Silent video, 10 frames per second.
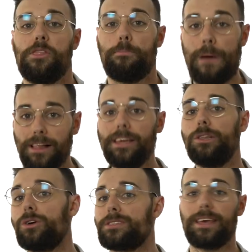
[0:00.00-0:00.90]
The ballot
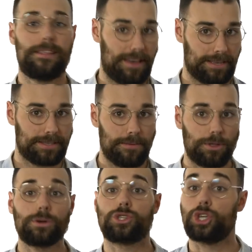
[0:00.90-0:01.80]
looks like this.
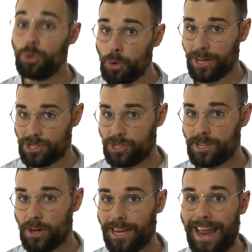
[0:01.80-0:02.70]
There are 2
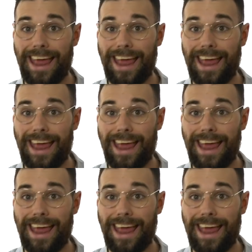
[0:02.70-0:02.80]
questions on it